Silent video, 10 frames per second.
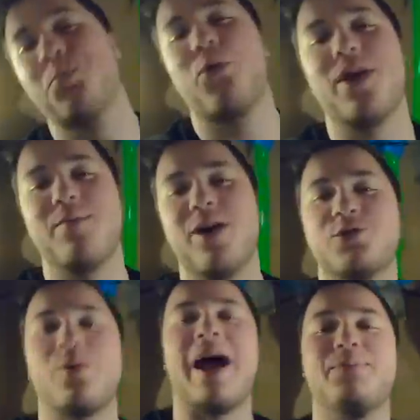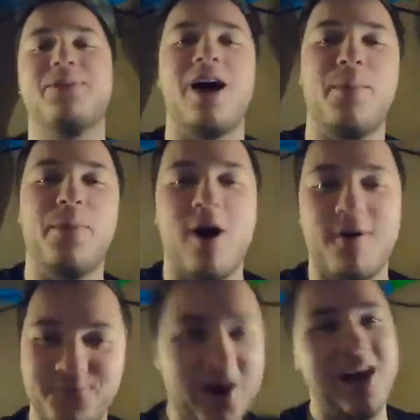pretty much wraps up our
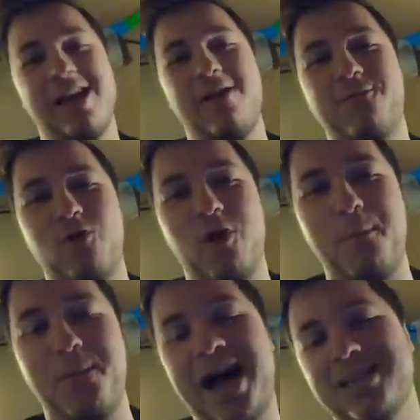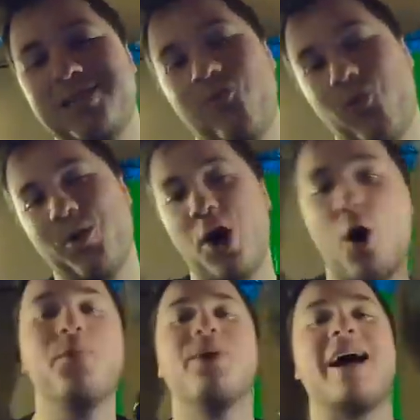Fallout four box for. We
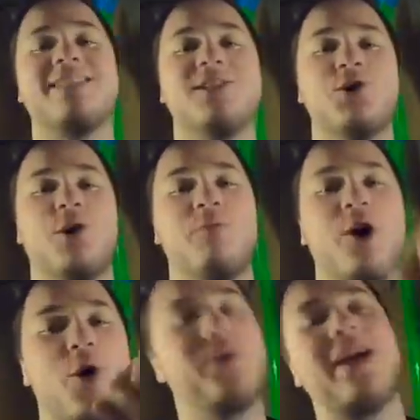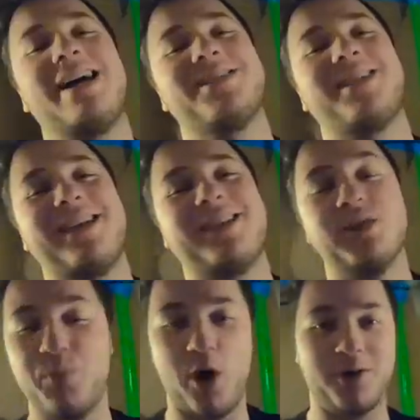hope you guys enjoyed it. We hope you guys like
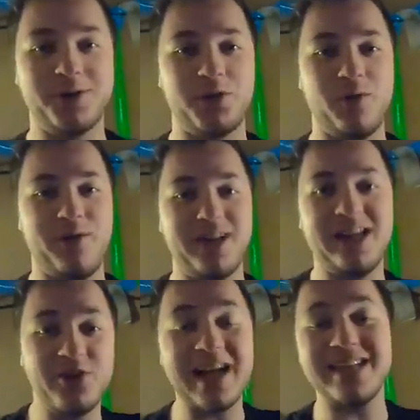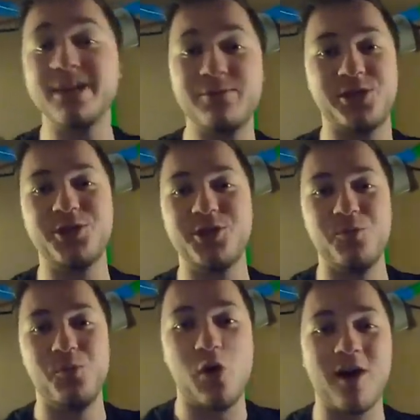this part two of it. If you guys think we should do
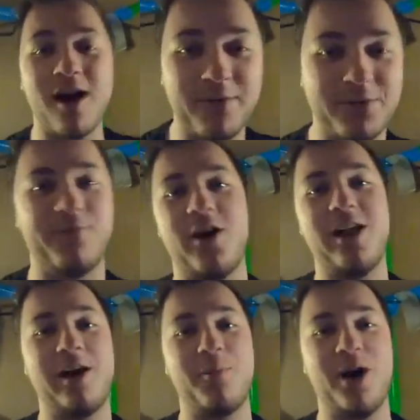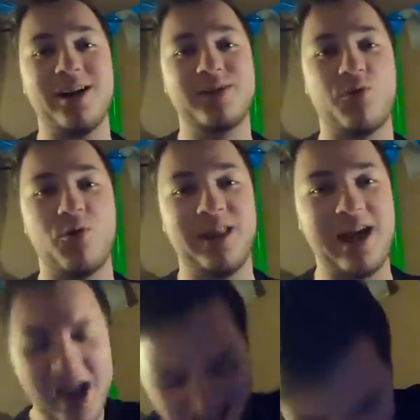more of the Fallout box fort
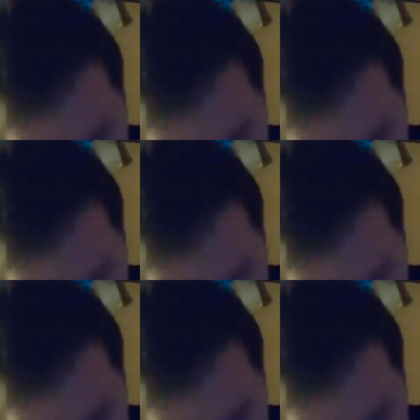life, then